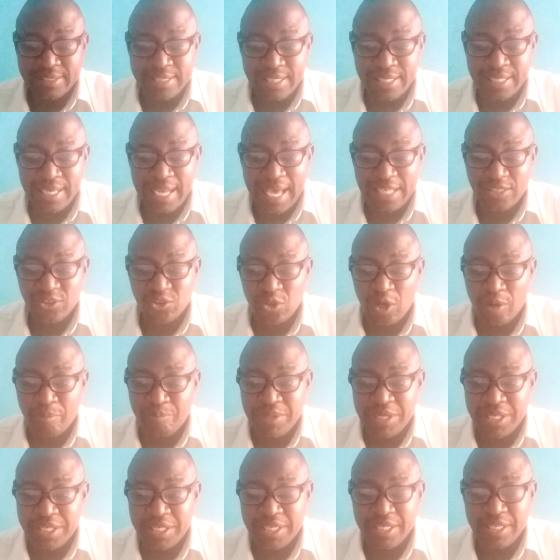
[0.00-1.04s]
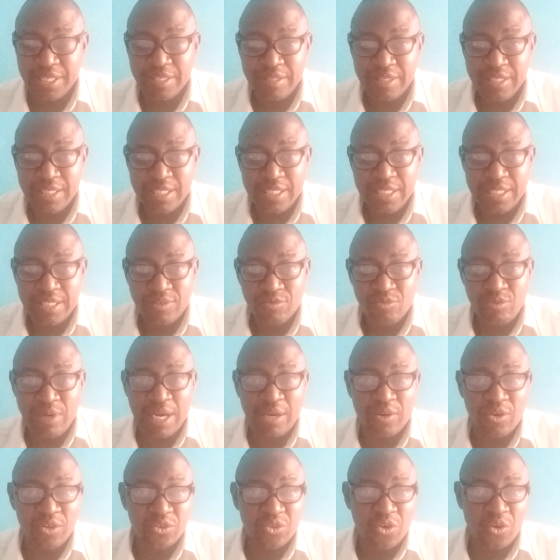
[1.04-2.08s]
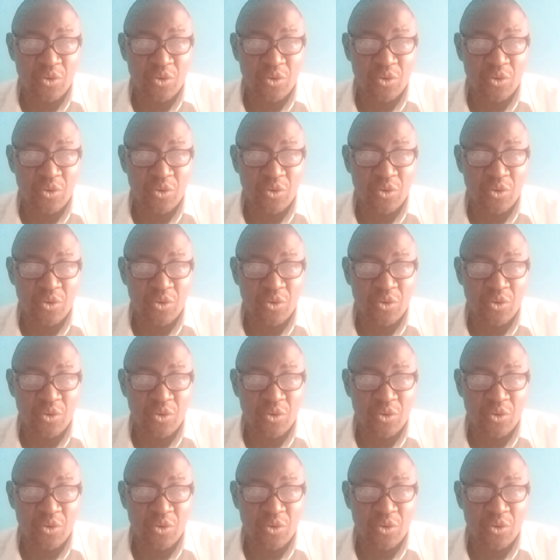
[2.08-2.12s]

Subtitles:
the last topic, we are going to